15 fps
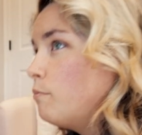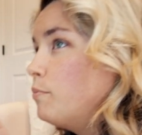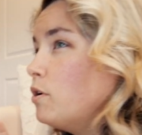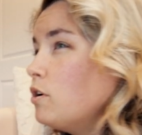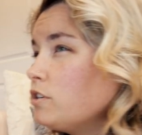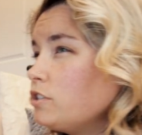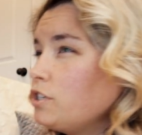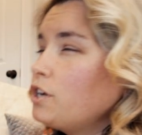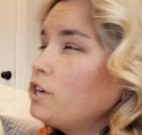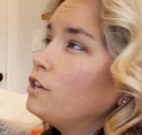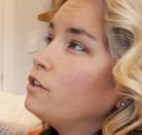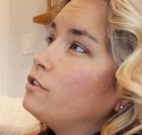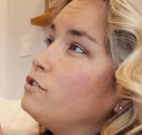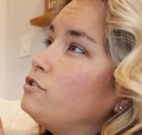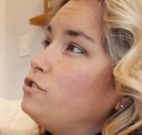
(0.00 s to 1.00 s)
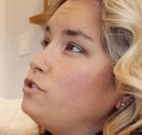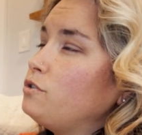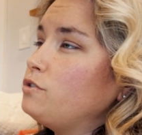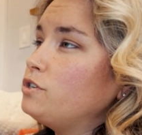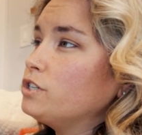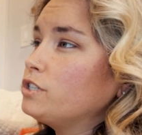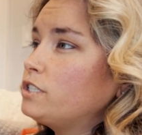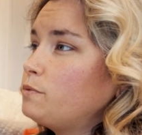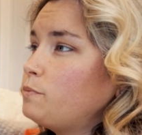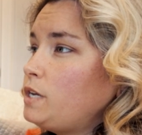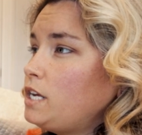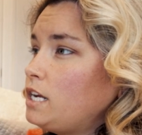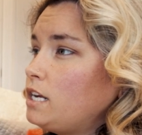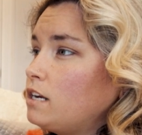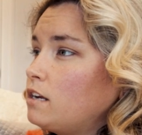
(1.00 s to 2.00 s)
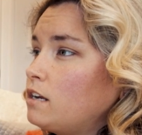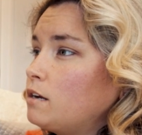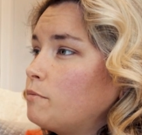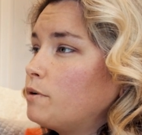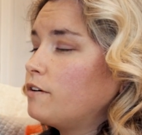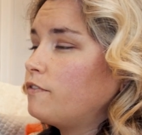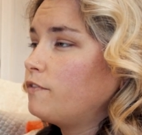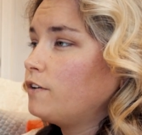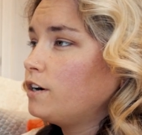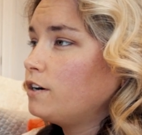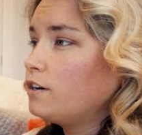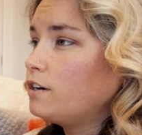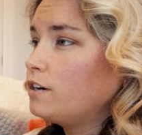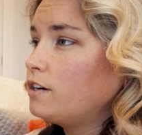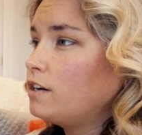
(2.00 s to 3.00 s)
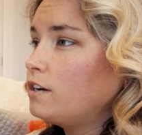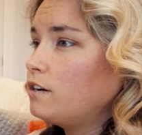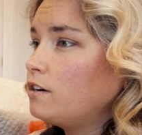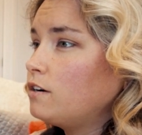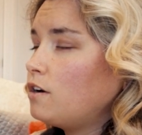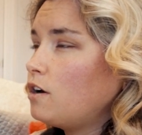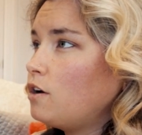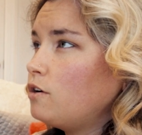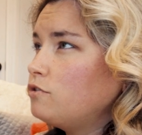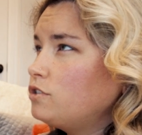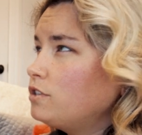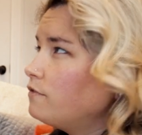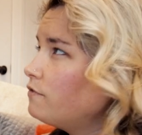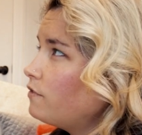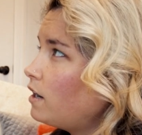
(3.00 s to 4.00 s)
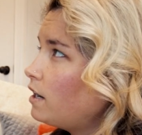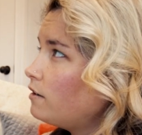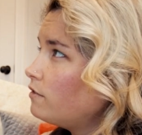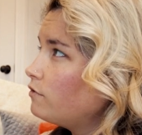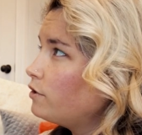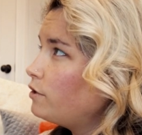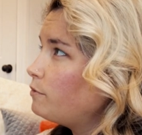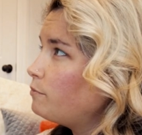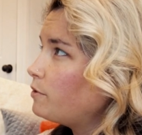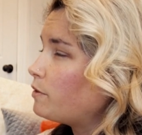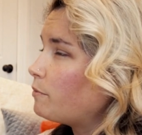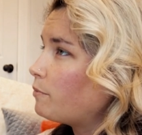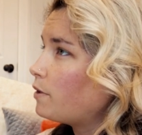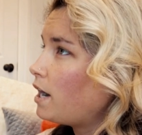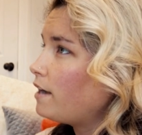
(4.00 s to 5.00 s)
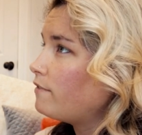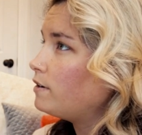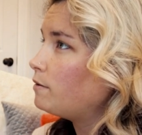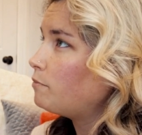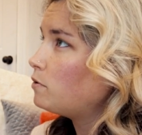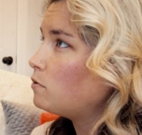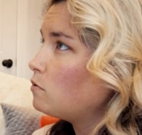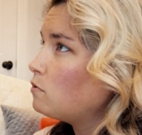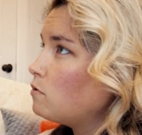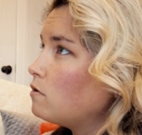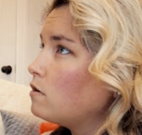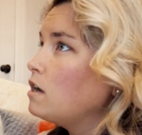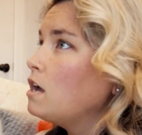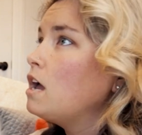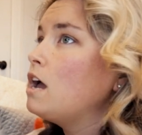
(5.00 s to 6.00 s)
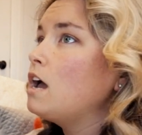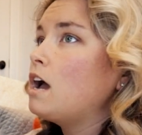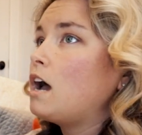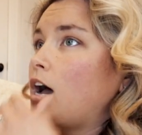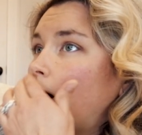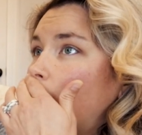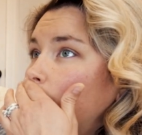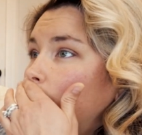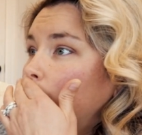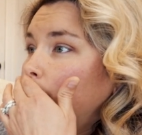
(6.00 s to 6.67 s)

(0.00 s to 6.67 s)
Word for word: booked the junior suite preferred oceanfront room with a private pool um,